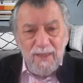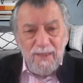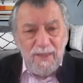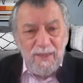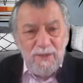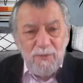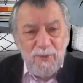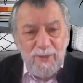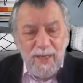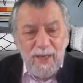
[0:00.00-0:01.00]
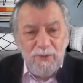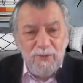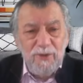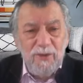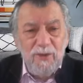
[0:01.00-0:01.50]
that is without
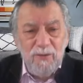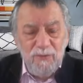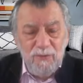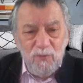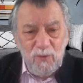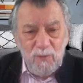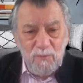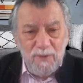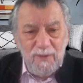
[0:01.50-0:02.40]
form.